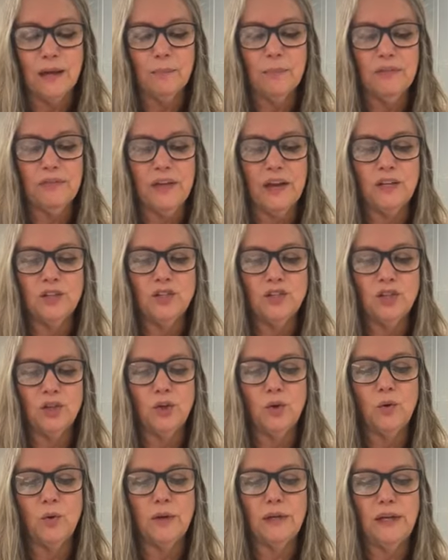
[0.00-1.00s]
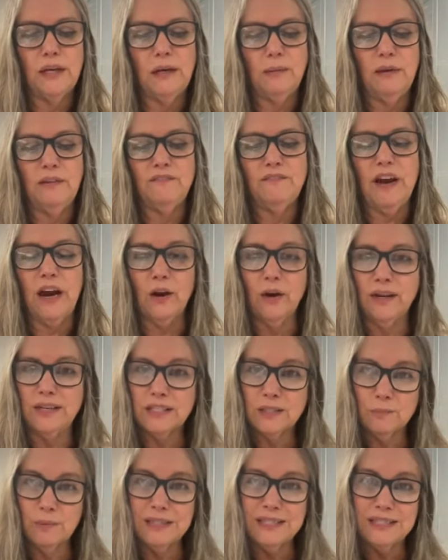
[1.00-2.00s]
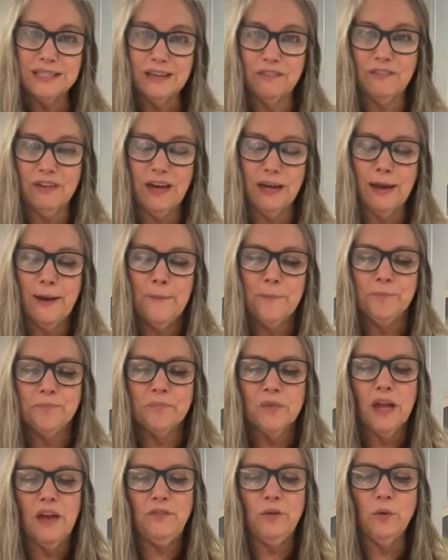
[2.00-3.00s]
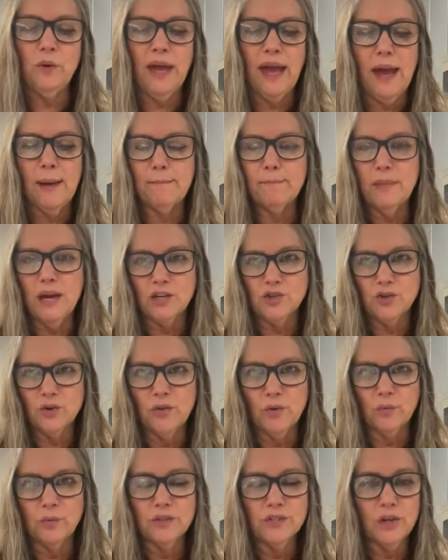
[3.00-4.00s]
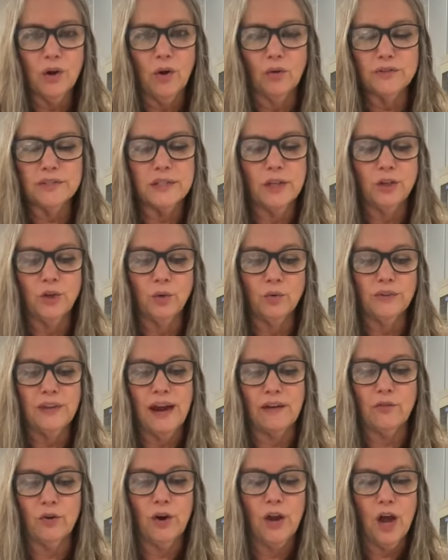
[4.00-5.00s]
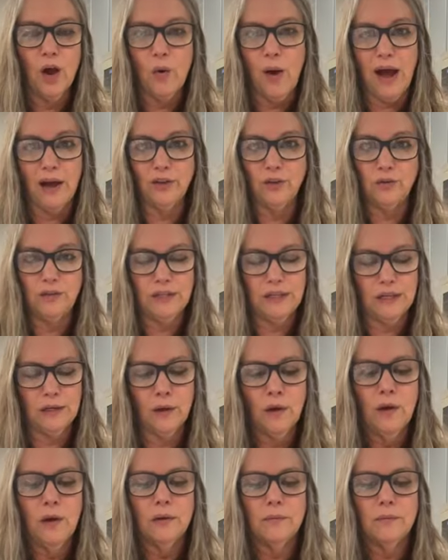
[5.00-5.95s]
but they do need to be very specific. If you can't measure the results, then you'll never know how you did.